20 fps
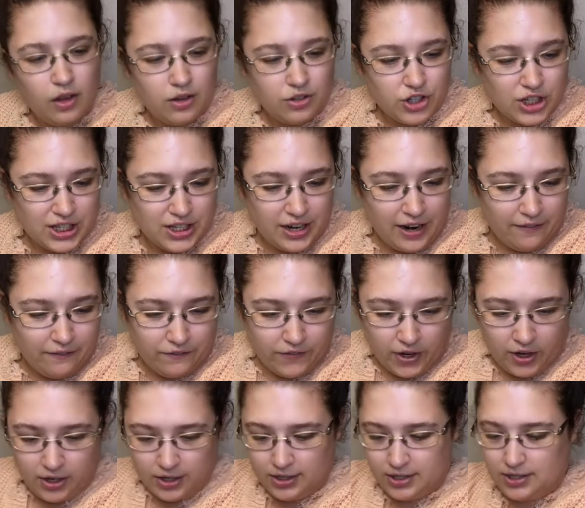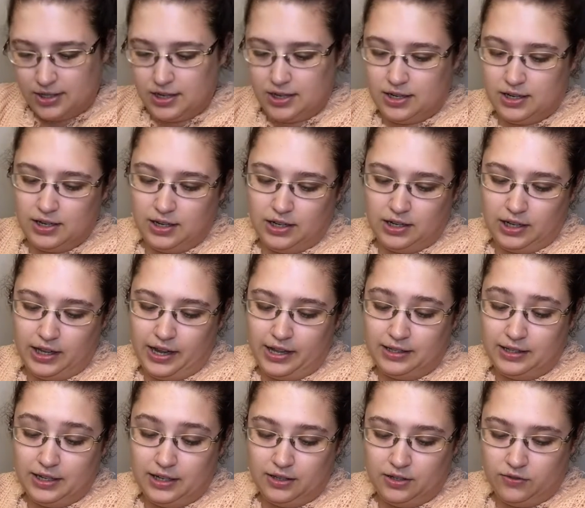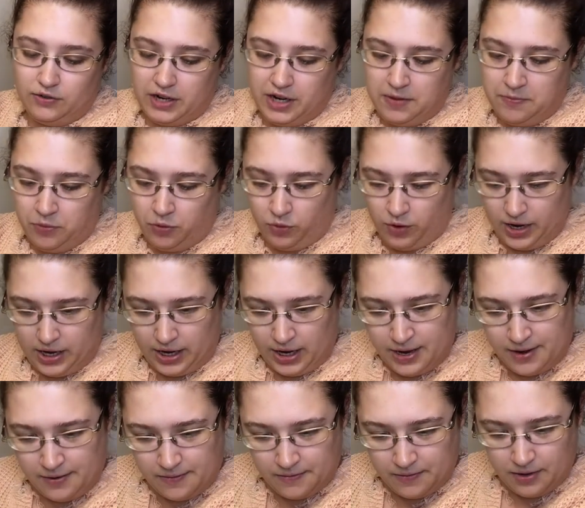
Just at first glance, it is very pretty.